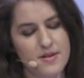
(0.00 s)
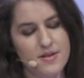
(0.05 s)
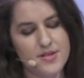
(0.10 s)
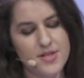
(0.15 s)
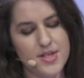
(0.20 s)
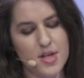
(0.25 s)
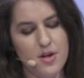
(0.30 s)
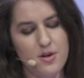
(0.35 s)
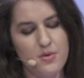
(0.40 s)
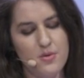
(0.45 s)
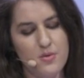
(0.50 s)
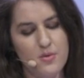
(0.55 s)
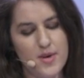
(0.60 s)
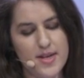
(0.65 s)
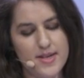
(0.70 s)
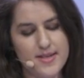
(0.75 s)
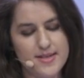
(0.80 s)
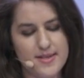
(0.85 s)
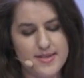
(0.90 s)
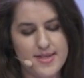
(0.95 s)
So
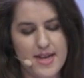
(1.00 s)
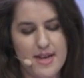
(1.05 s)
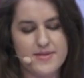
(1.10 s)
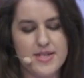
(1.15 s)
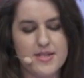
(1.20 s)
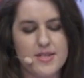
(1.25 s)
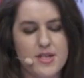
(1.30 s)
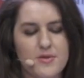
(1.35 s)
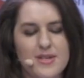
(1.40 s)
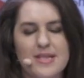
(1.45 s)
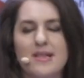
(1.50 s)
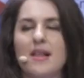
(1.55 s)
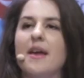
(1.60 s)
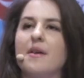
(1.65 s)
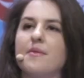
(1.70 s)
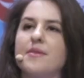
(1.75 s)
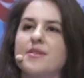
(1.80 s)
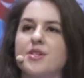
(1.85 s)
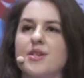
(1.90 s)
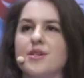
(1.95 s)
what does this have to do with
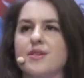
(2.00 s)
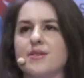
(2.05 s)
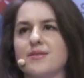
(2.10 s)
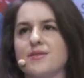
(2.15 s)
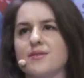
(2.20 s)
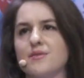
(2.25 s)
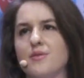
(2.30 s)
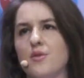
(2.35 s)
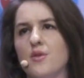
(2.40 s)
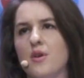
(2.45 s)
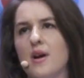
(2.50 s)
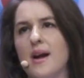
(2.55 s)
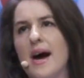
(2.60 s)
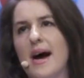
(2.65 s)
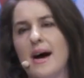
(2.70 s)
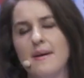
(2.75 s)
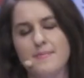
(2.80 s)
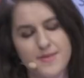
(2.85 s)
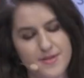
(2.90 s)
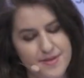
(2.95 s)
languages or
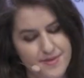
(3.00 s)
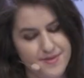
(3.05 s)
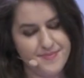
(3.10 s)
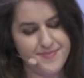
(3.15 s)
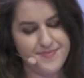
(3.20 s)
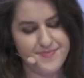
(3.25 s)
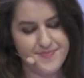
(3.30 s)
apps?